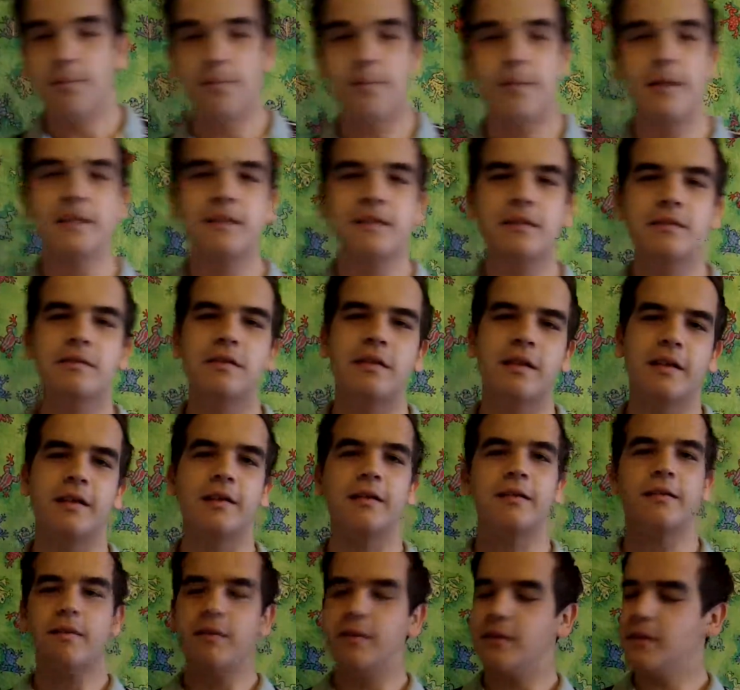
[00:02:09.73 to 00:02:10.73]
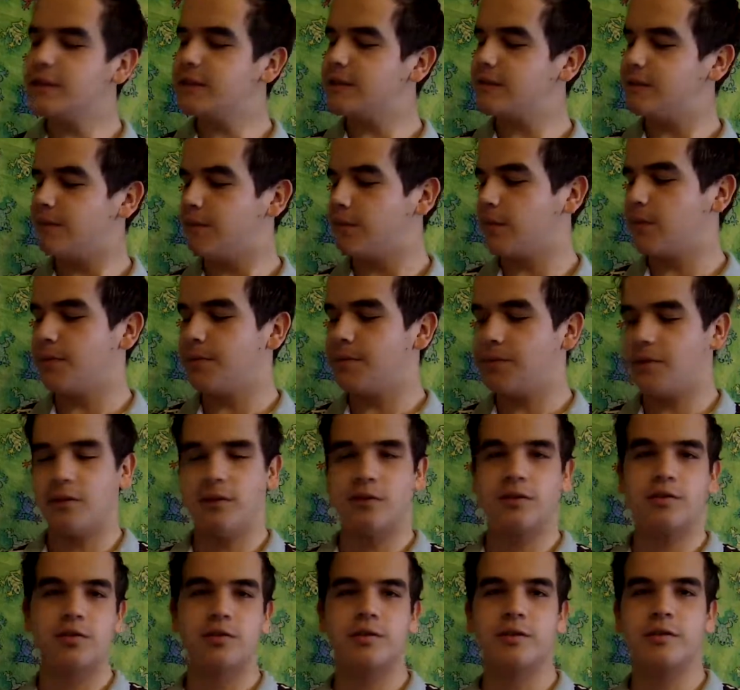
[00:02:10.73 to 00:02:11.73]
Basically, this
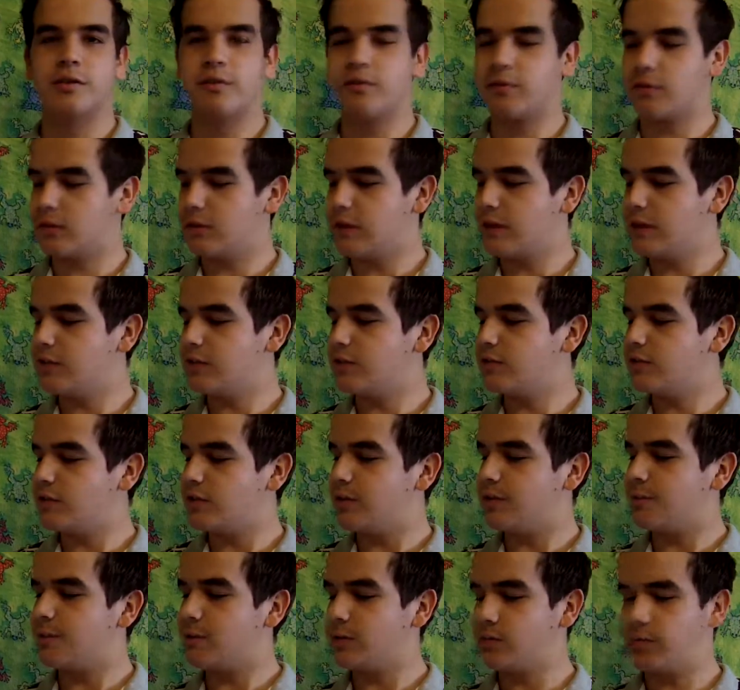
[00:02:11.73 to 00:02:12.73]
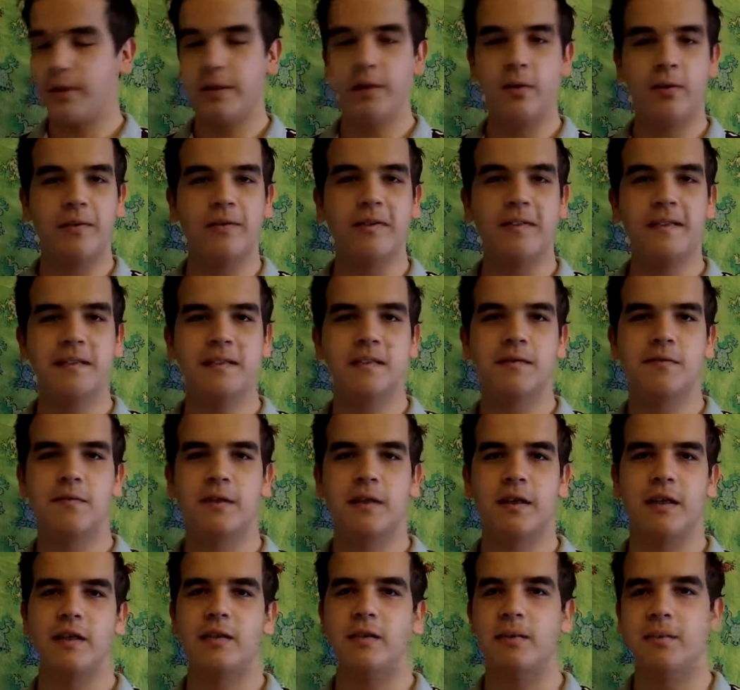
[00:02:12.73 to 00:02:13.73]
formula shows the relationship between all these
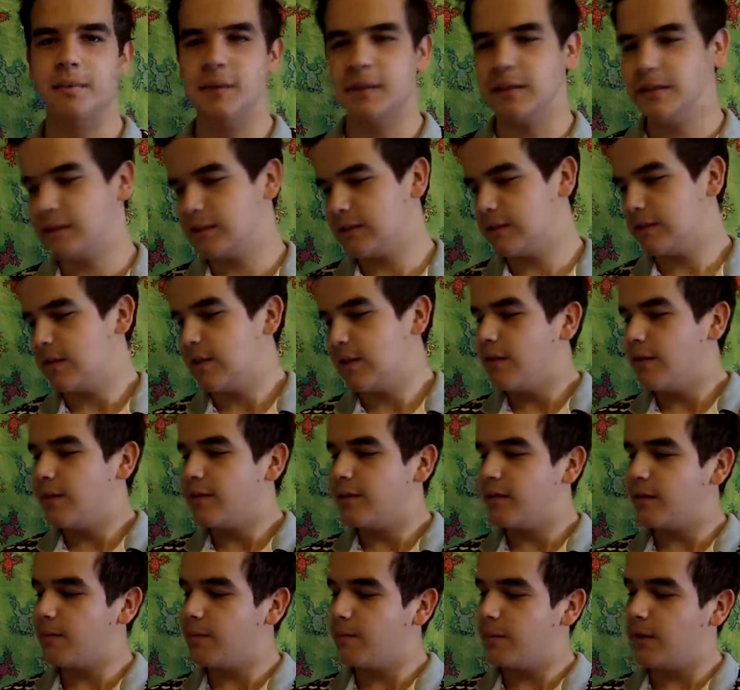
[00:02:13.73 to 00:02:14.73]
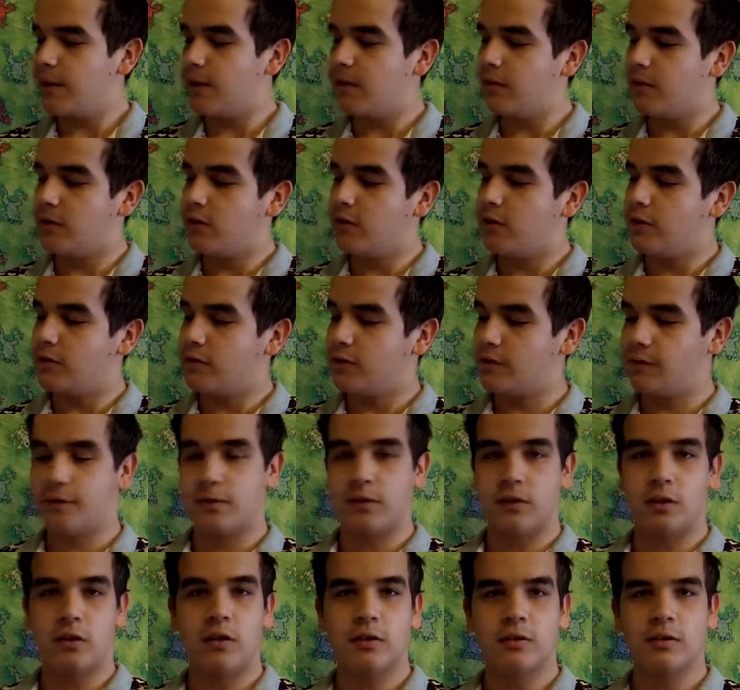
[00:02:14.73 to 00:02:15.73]
different elements, them being the
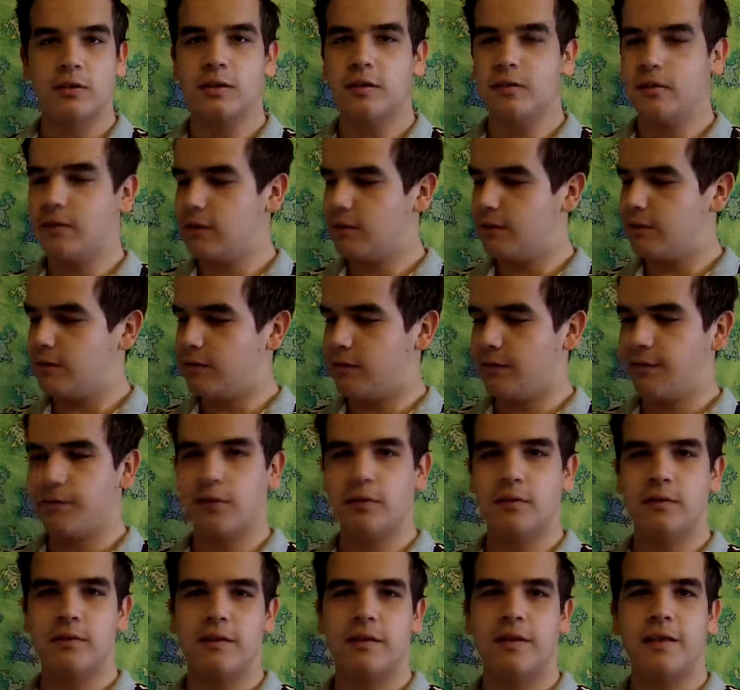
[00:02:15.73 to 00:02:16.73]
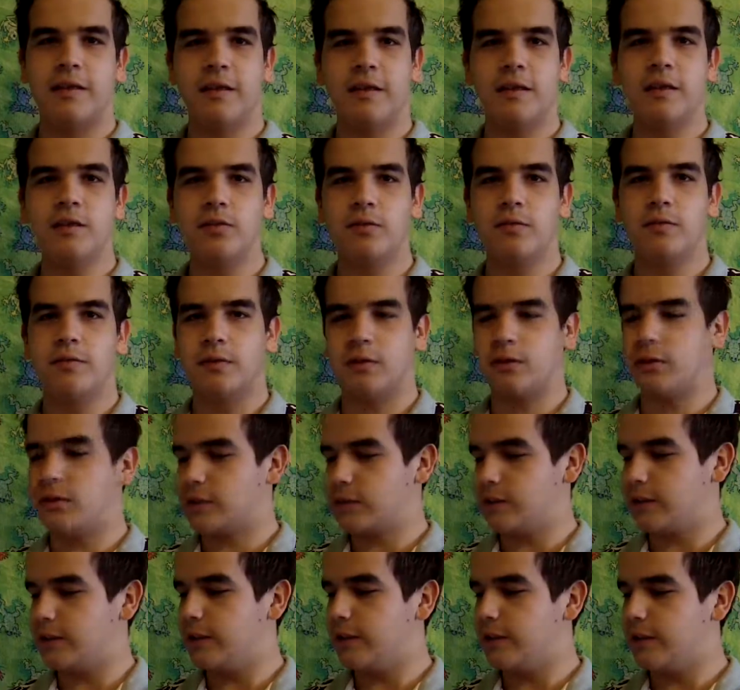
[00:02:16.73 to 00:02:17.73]
velocity, the initial
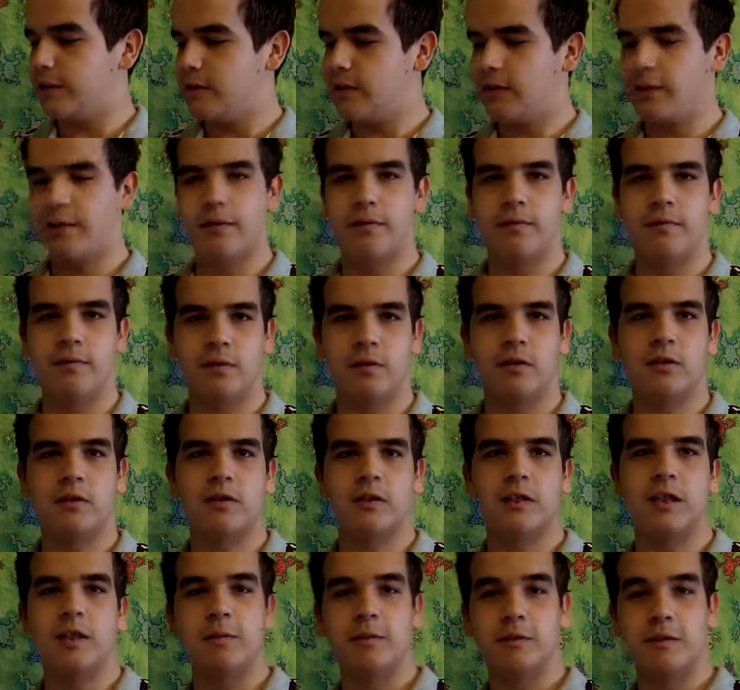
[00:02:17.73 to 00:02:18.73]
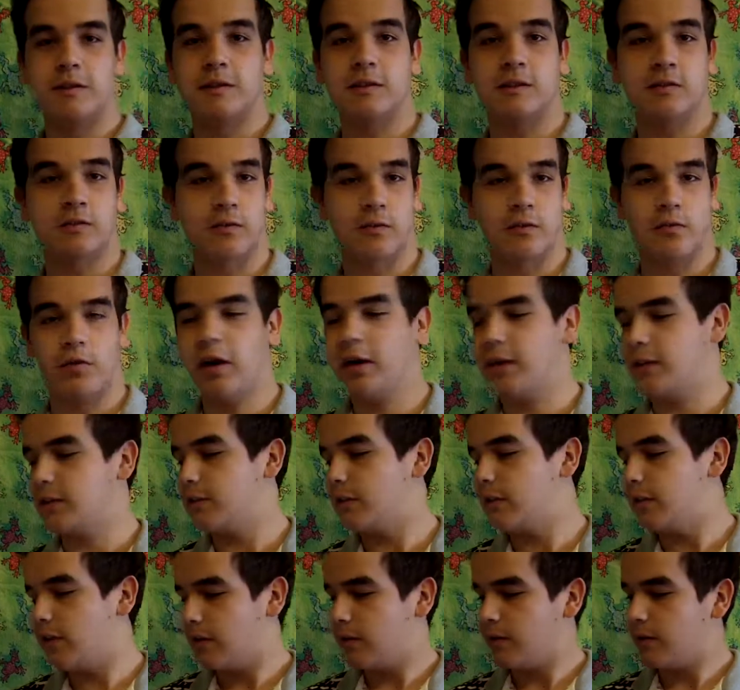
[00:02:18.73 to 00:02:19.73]
velocity, and the velocity once it's
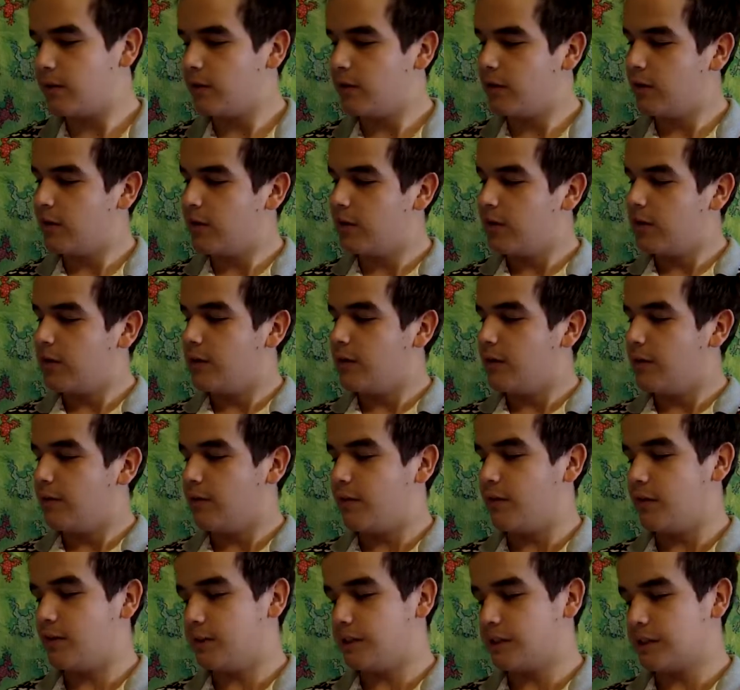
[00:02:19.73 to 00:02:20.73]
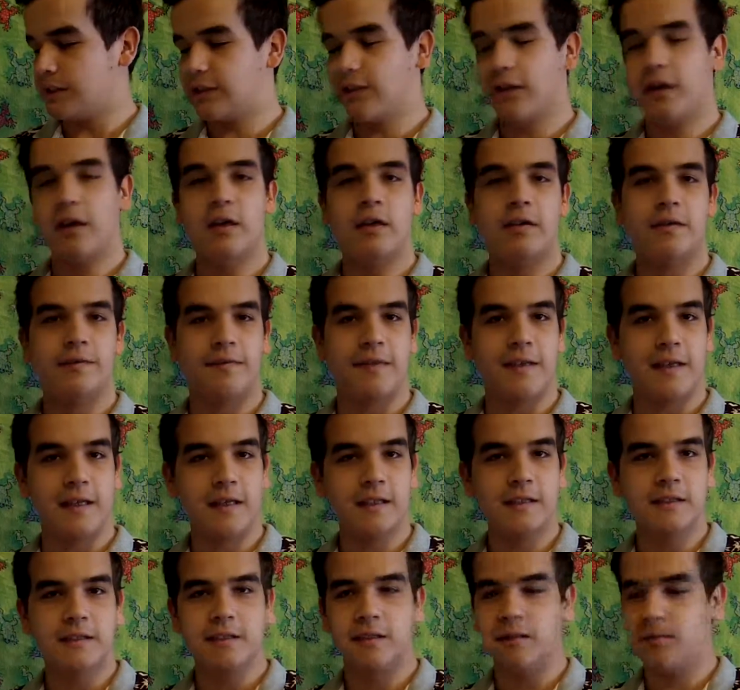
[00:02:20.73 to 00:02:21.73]
refracted, the sign of the
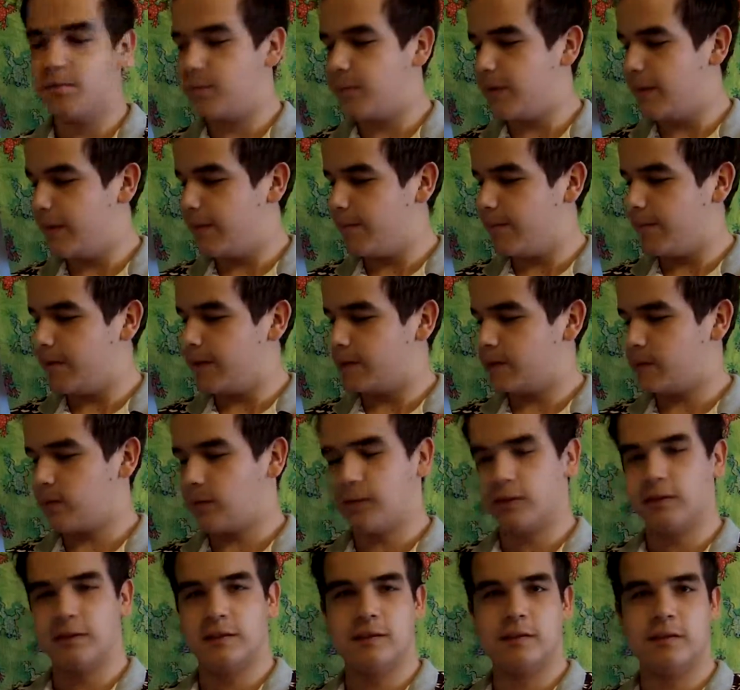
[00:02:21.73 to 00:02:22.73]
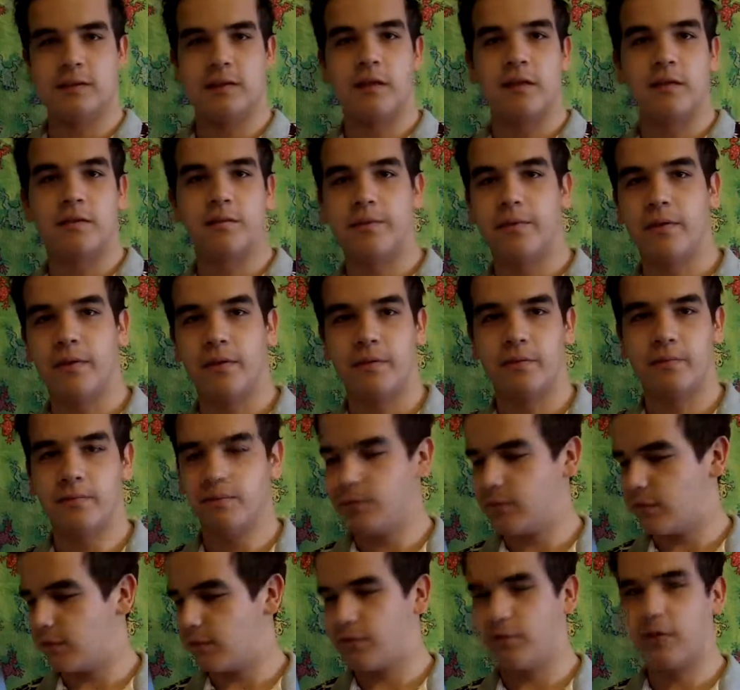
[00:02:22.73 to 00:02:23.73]
incident beam as well as the sign of the
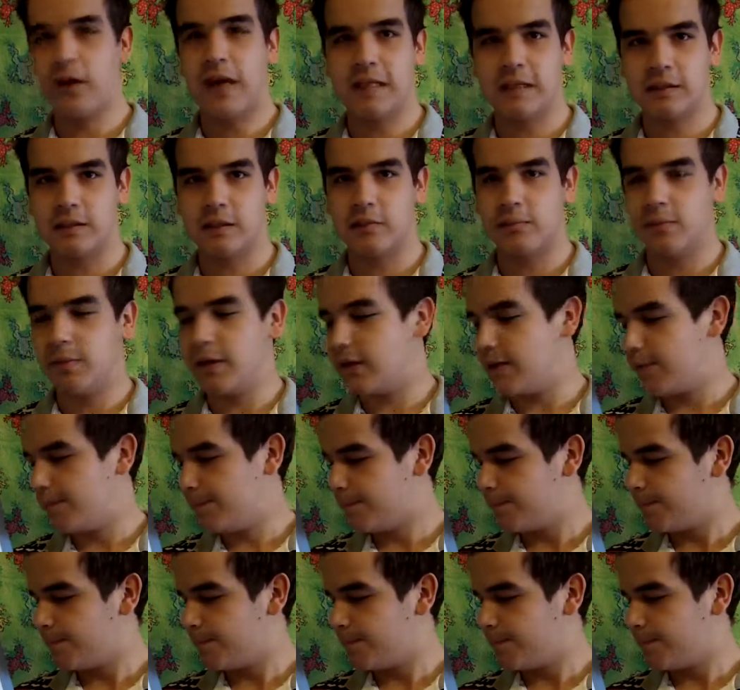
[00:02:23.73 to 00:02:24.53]
refracted beam,